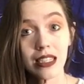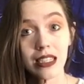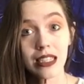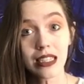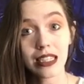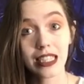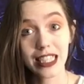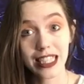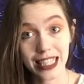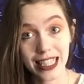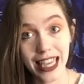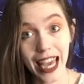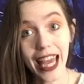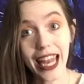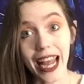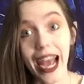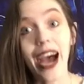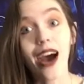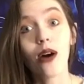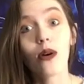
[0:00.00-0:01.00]
to get
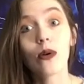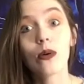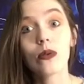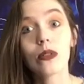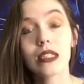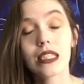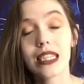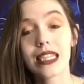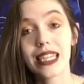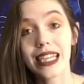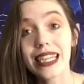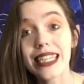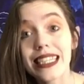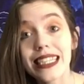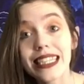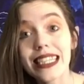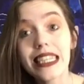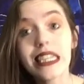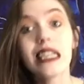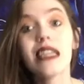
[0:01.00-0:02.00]
out, to,
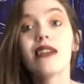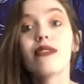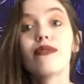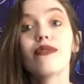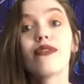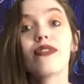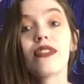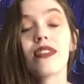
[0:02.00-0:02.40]
leave.